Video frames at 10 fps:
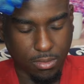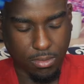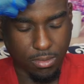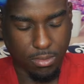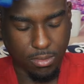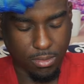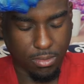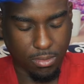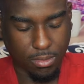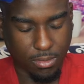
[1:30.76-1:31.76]

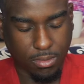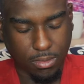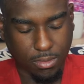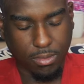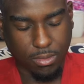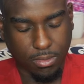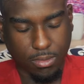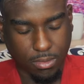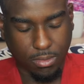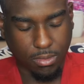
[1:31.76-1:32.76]

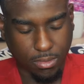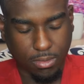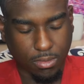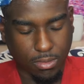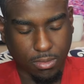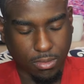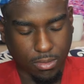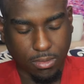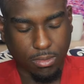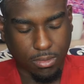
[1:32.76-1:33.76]

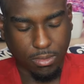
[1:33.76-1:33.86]
No one is speaking in this clip.